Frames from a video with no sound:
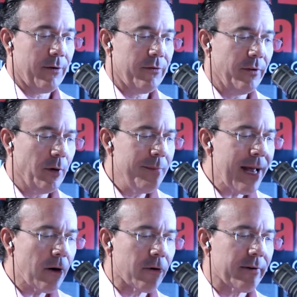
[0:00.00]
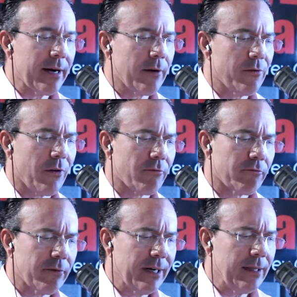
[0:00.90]
So your medical records are
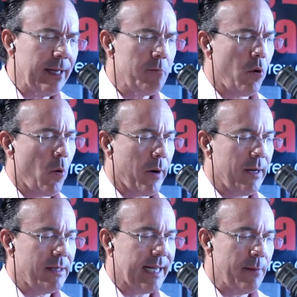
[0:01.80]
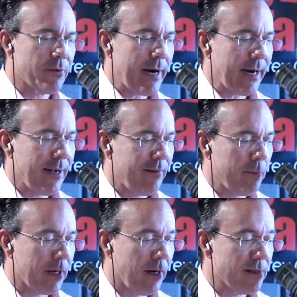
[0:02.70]
really important to keep track of
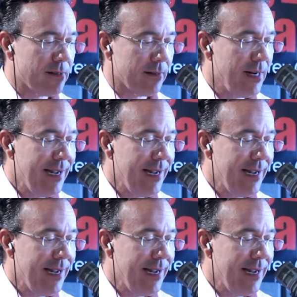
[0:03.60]
because they're,